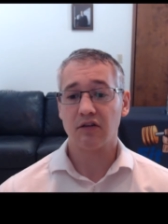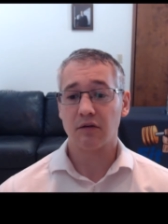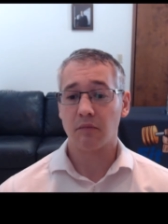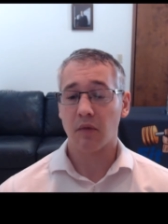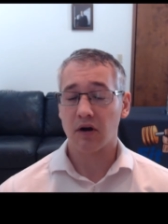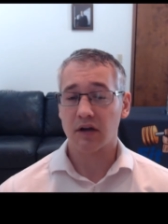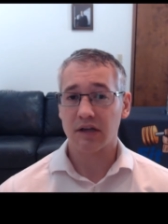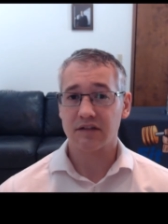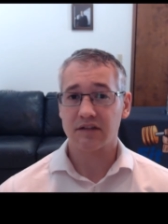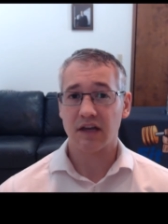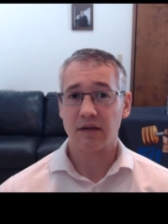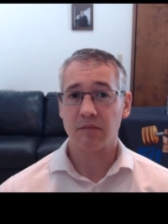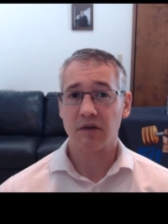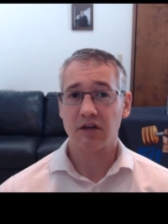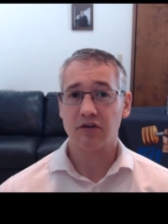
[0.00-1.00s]
market
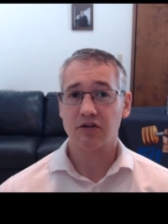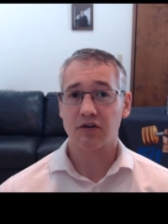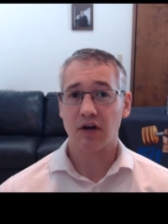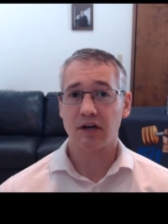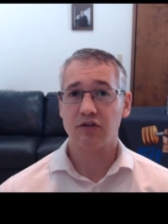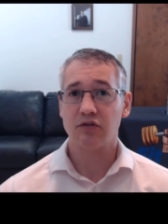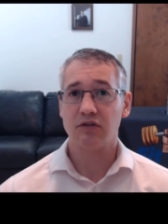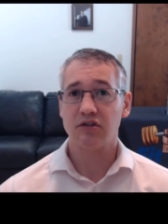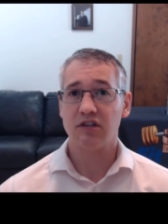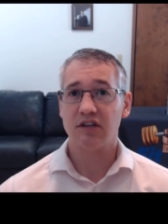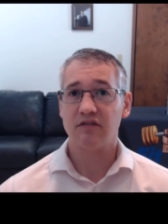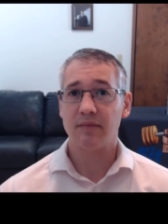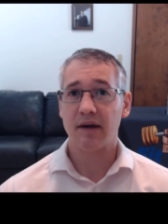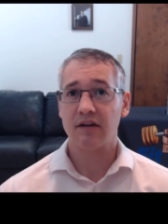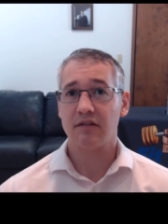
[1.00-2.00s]
segment you're trying to achieve
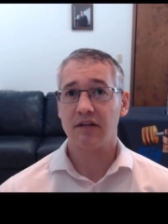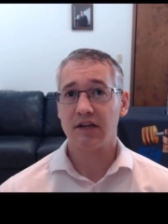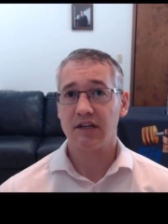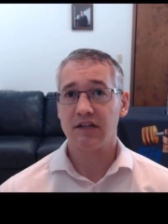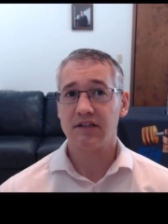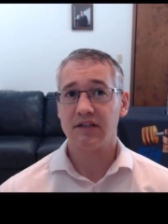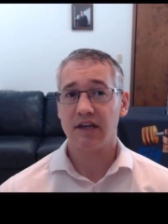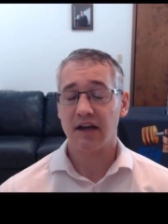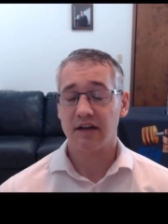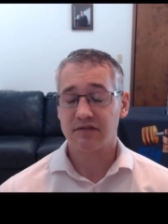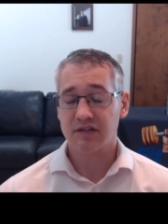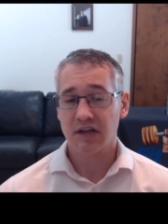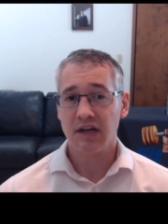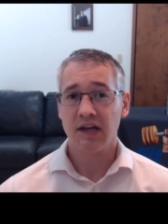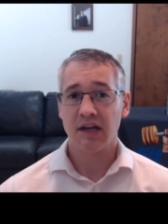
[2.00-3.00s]
better than ETFs,
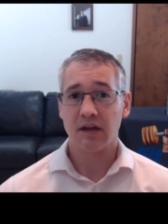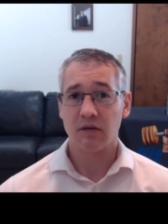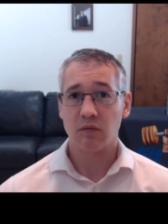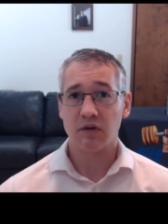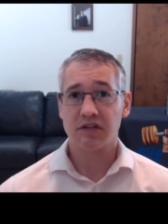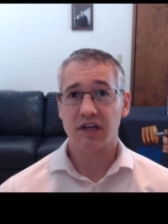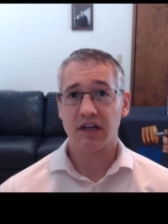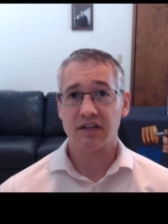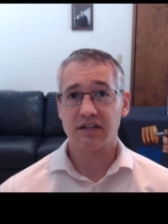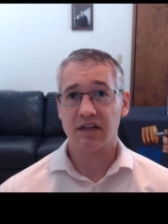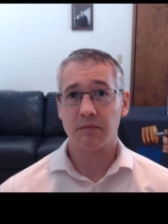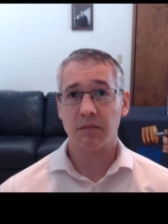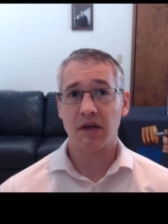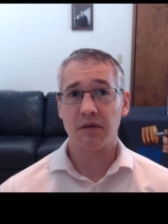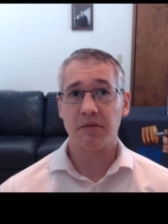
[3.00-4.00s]
in which case they
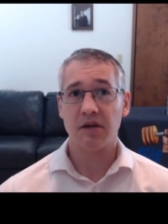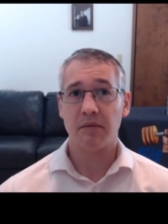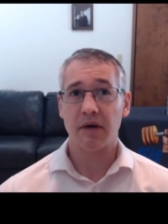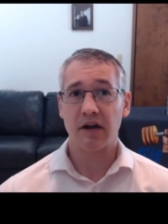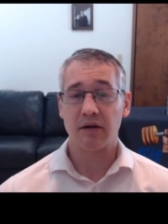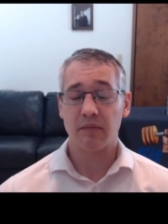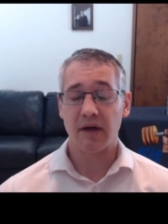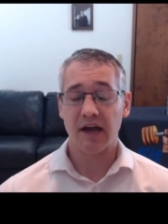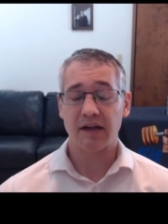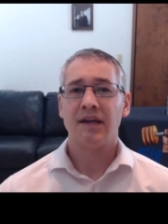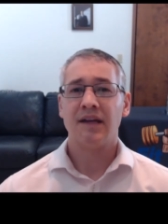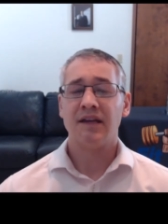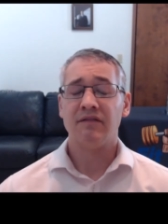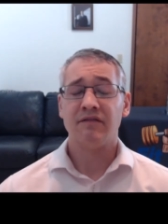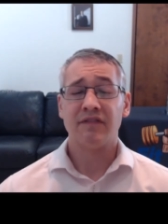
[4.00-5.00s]
may be a better bet.
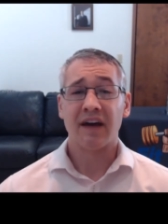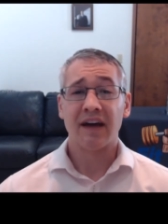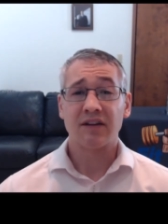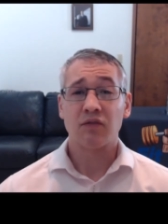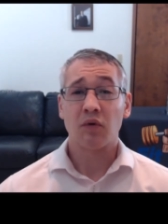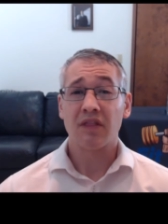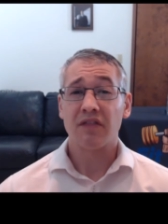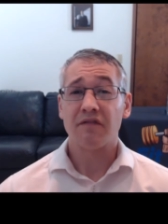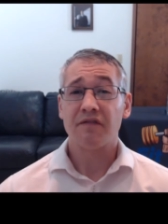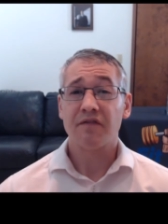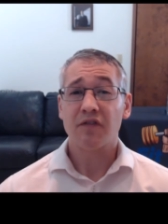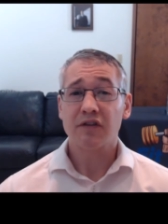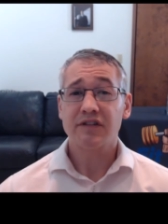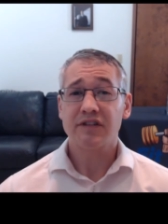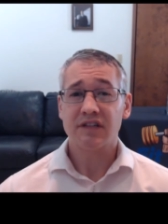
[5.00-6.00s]
In fact, one of the
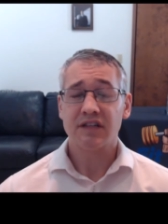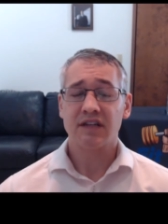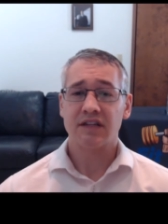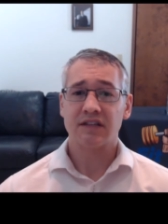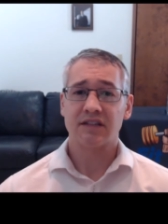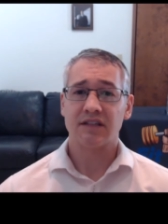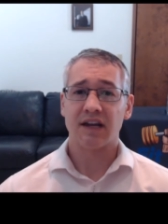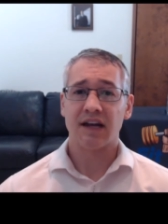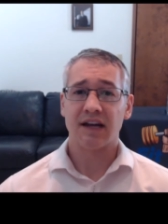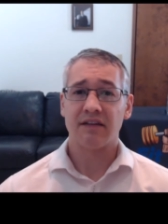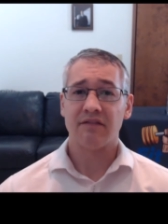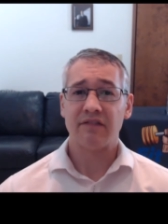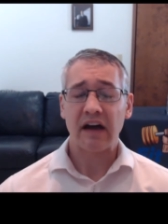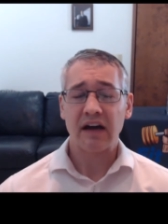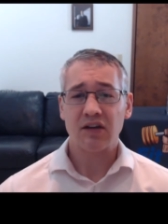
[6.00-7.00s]
first things that I
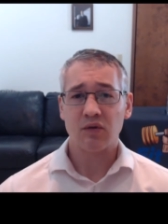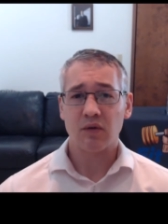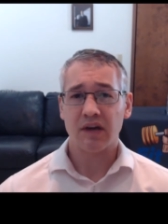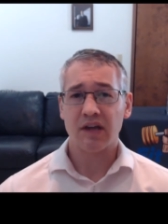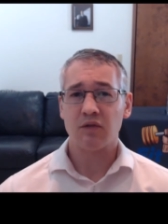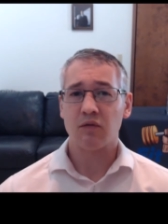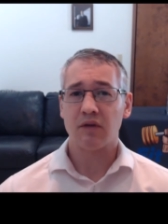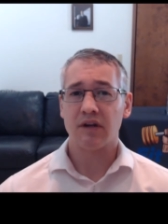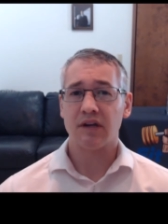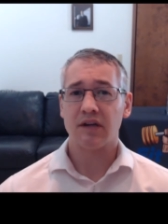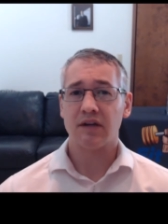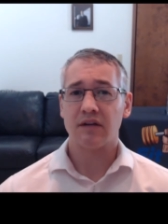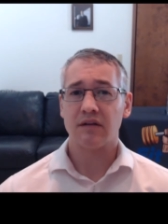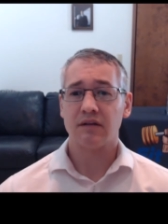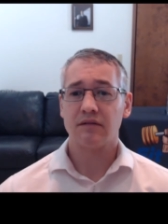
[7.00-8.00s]
evaluate
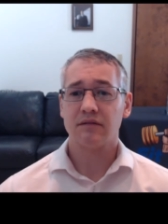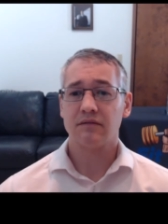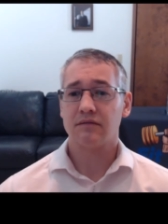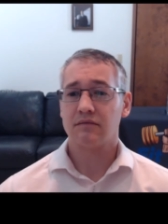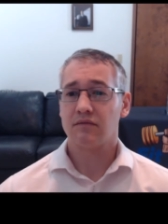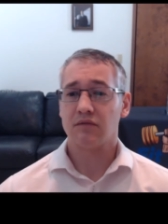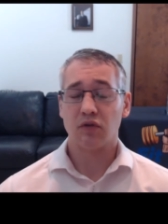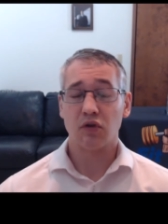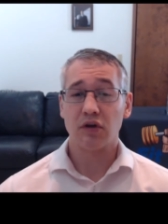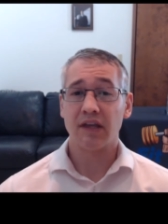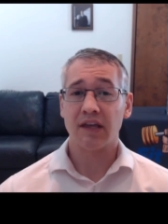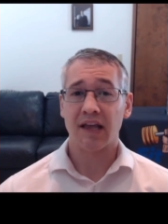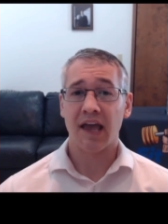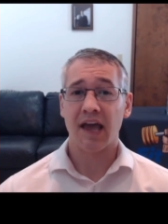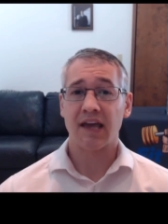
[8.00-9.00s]
when
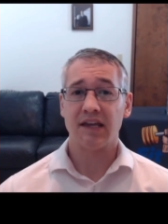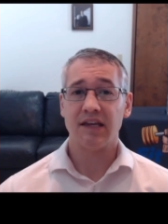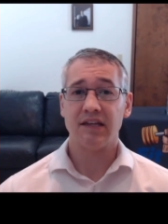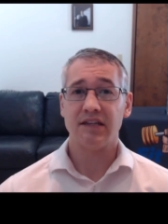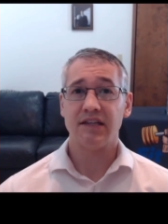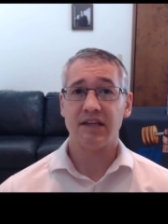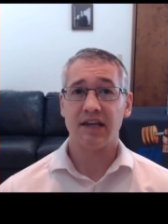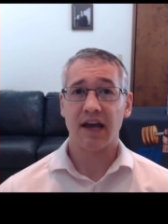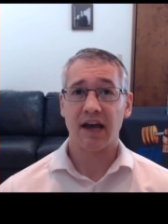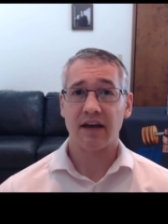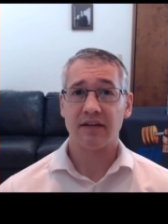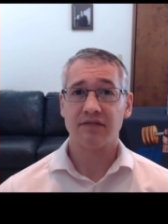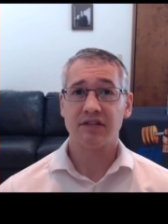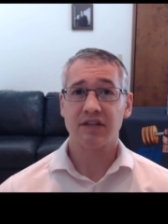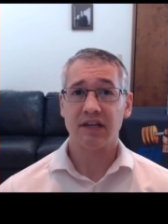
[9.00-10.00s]
looking at
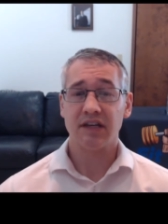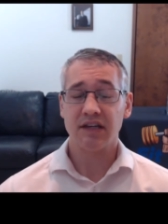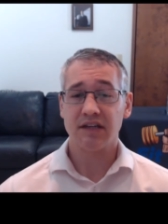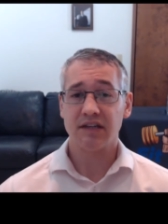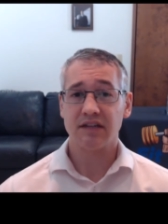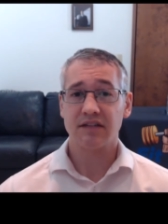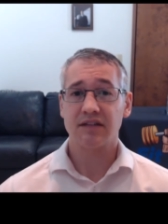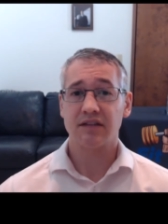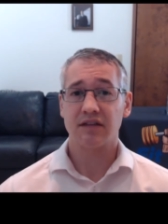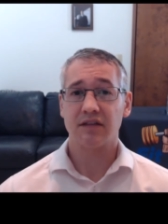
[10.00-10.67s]
ETFs is